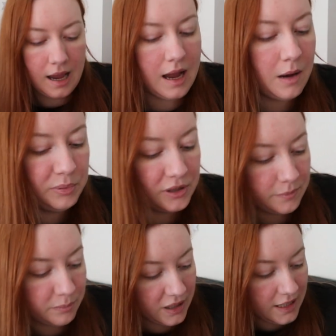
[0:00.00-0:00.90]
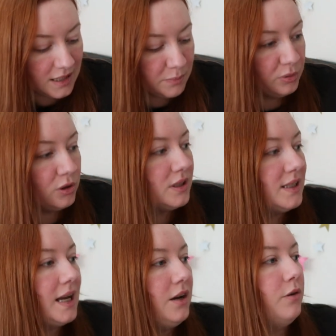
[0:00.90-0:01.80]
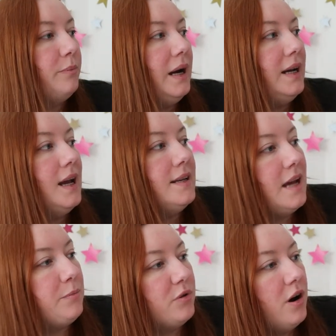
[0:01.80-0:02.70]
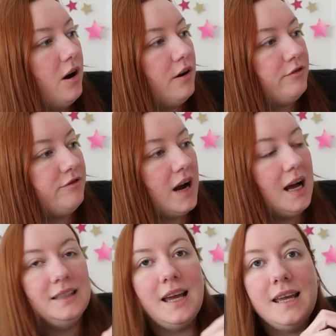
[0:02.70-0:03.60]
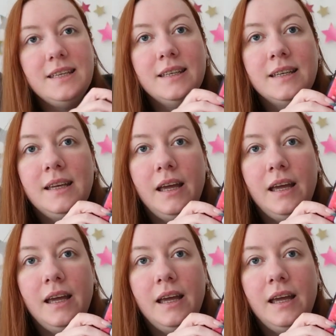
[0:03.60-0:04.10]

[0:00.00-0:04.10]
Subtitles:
But it is Blood Scion by Deborah Farley.